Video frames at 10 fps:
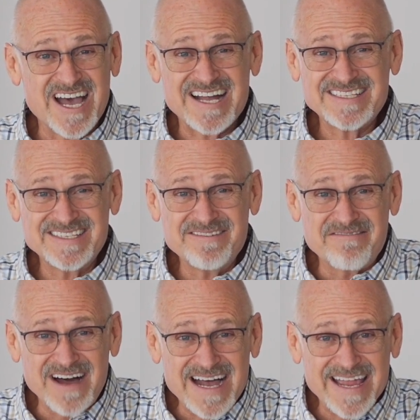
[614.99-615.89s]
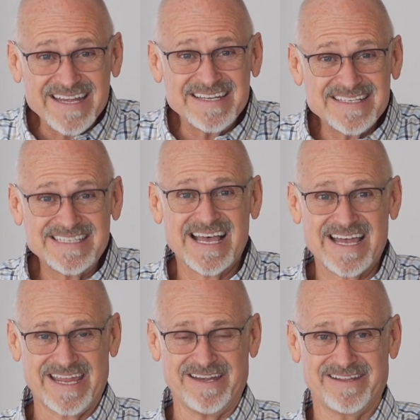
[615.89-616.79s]
God's divine
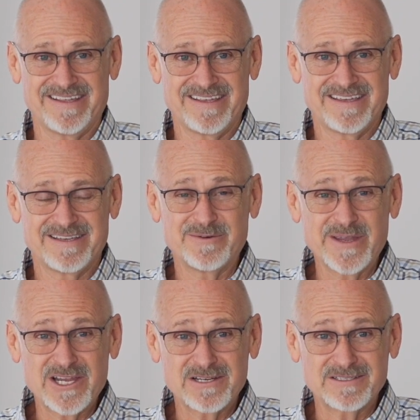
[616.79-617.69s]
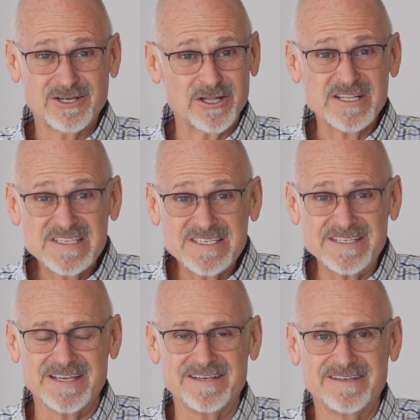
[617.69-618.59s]
design. We call it
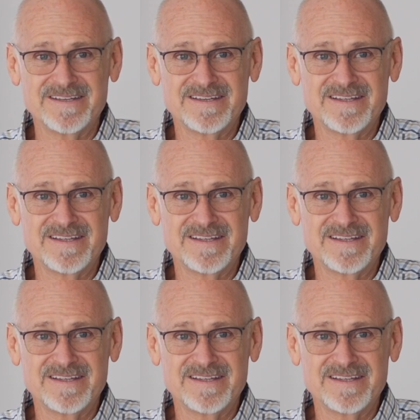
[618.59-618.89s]
sin.